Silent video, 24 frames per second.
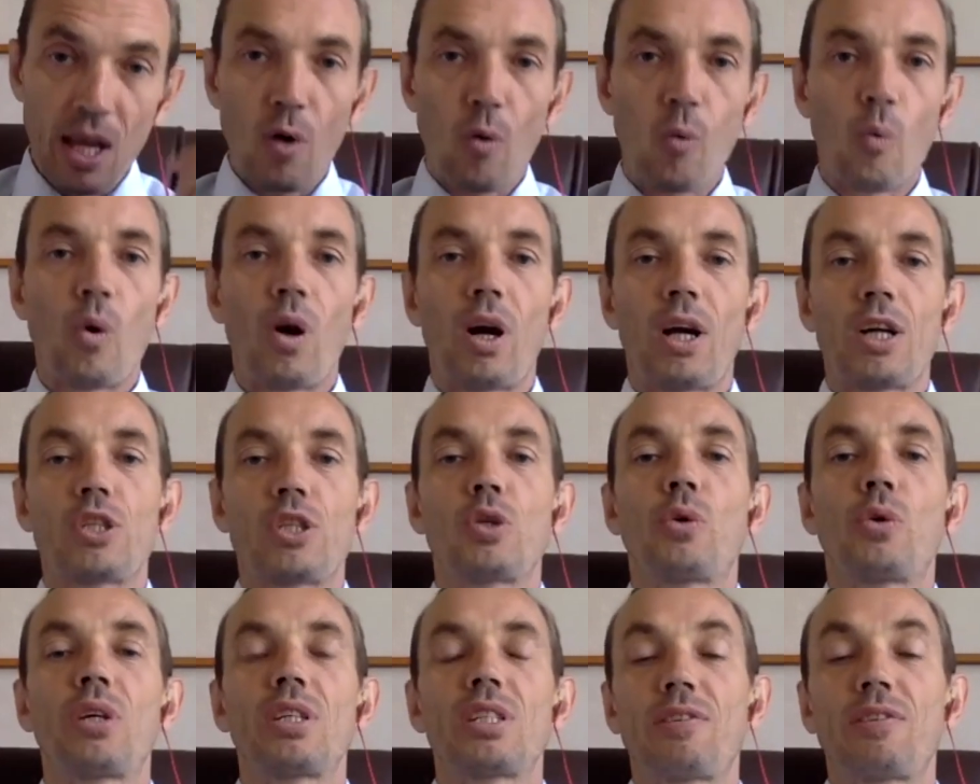where
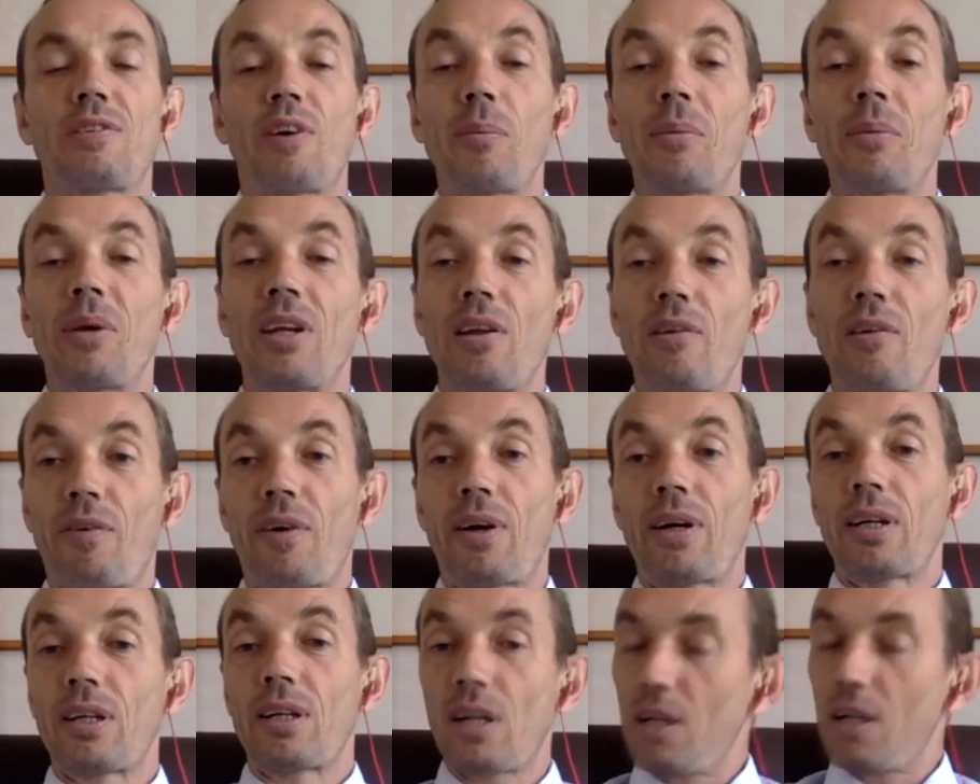tourists from a
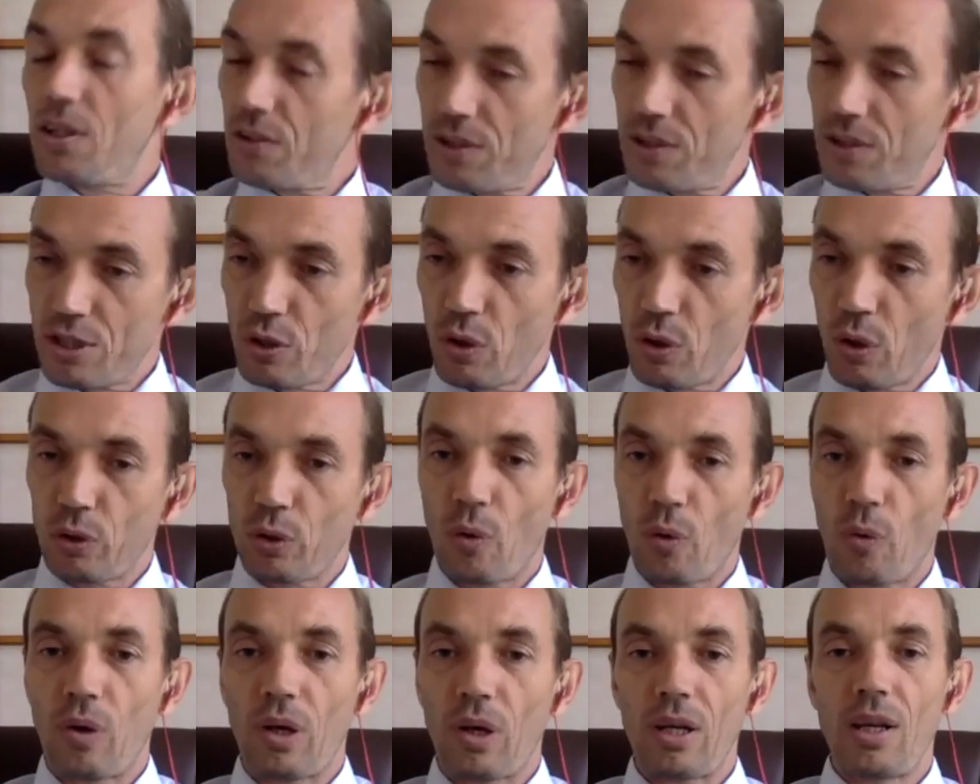different countries, not
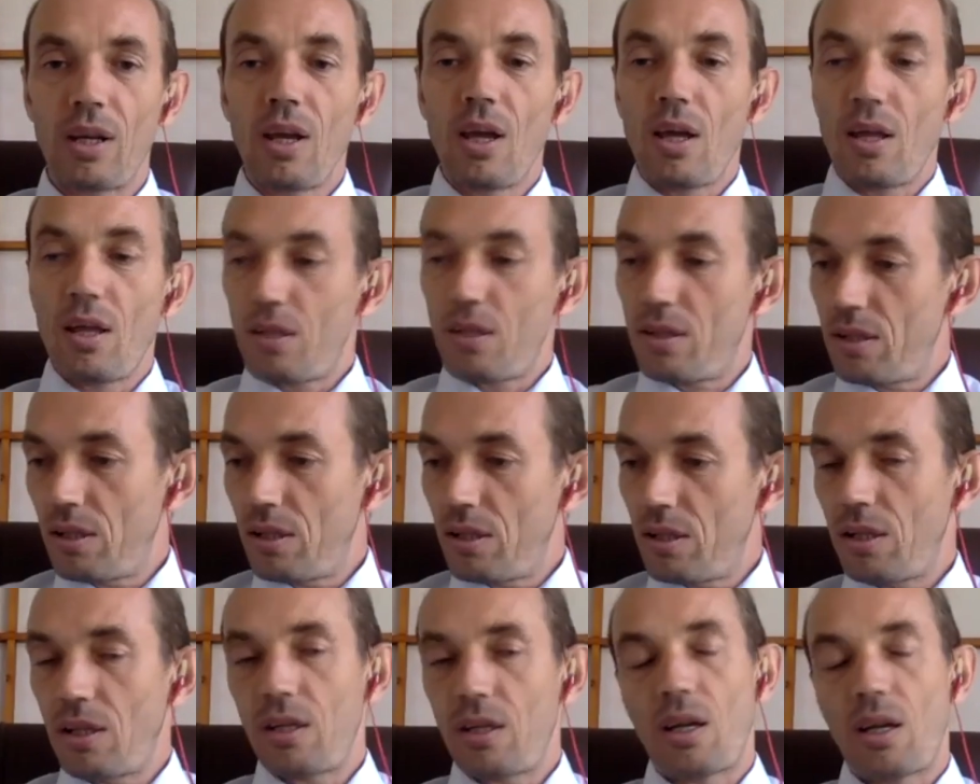only
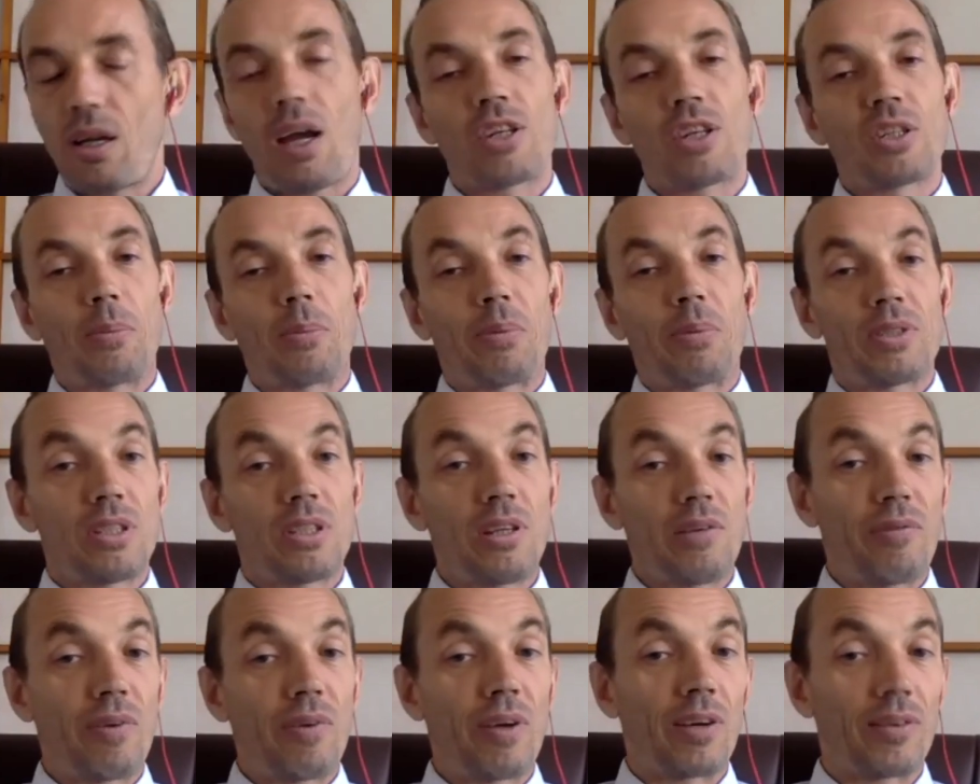the Asia
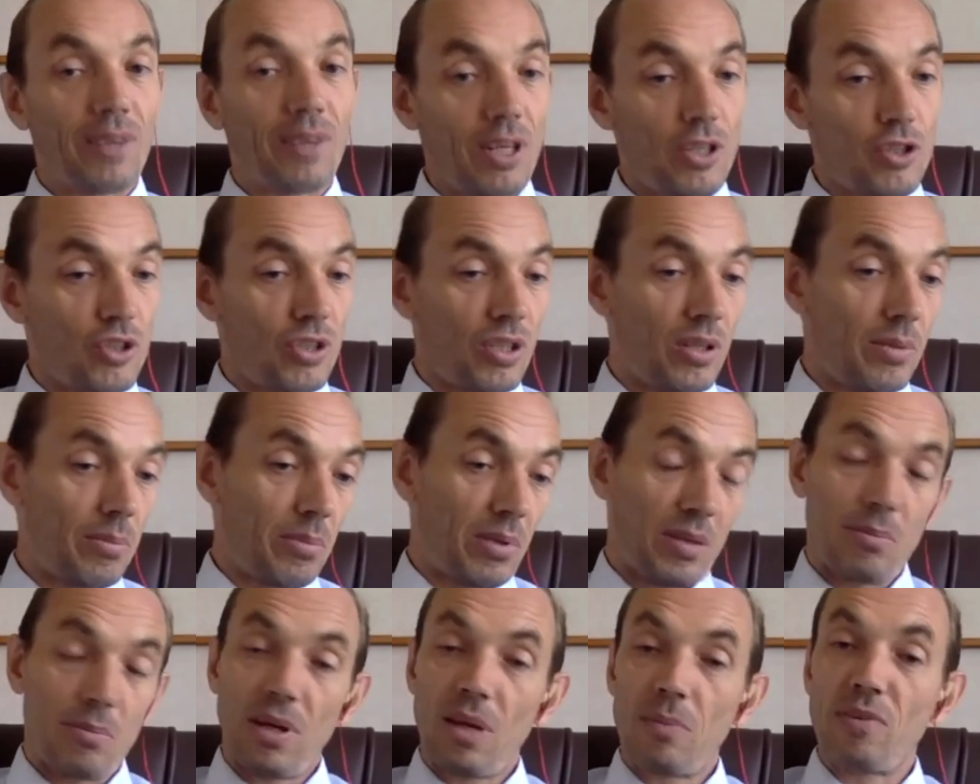Pacific region,
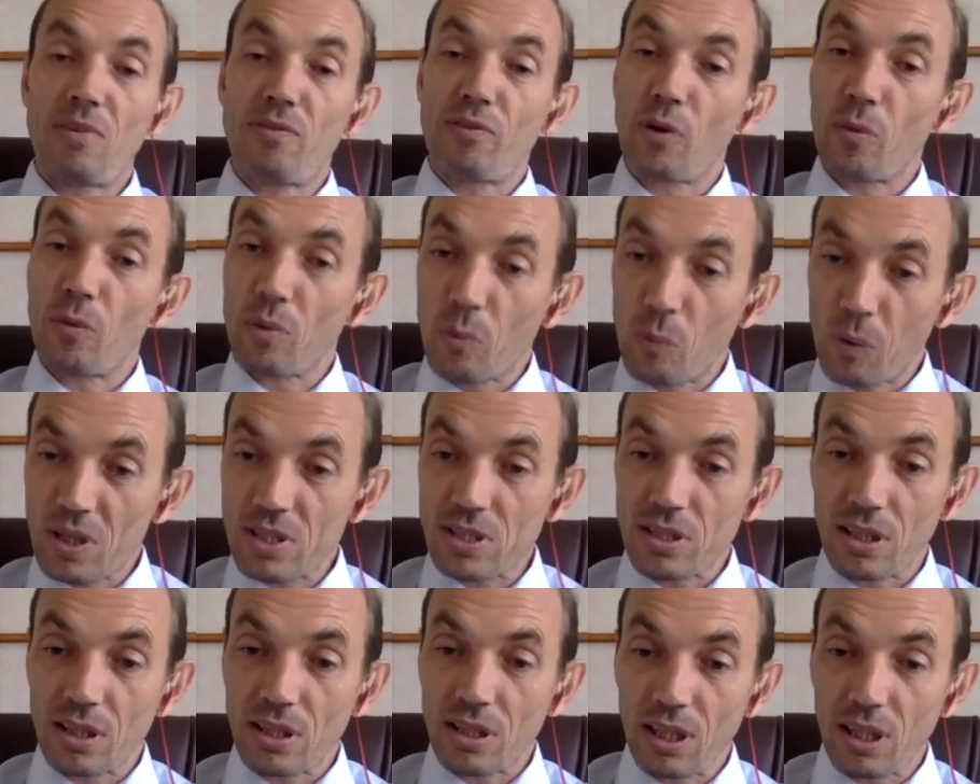but maybe from the
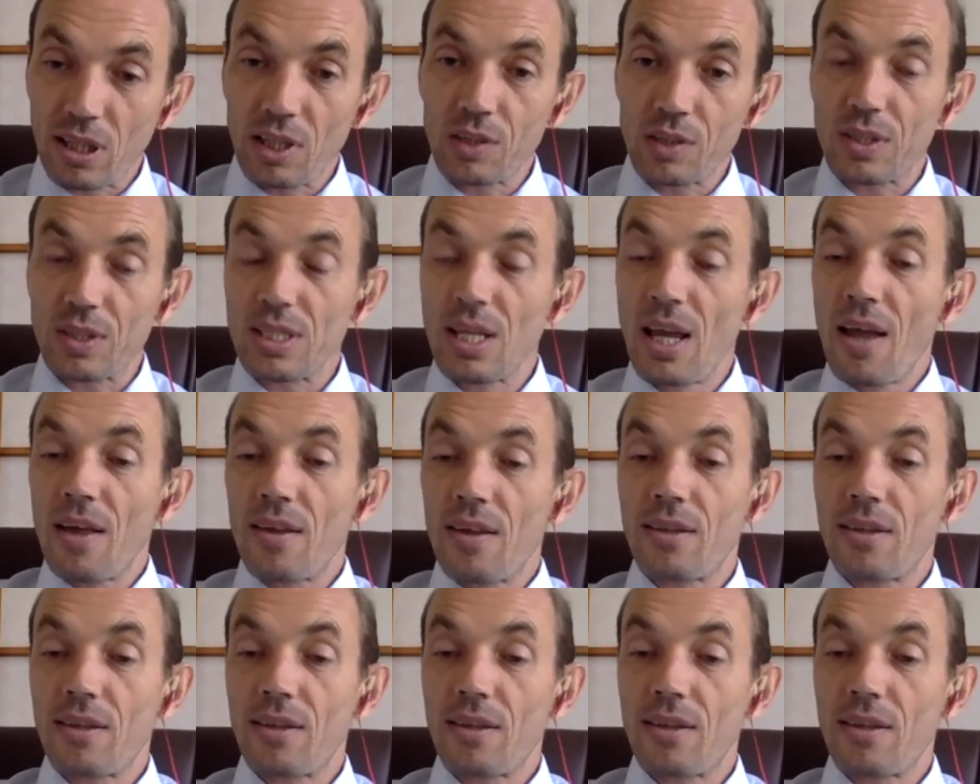Western countries,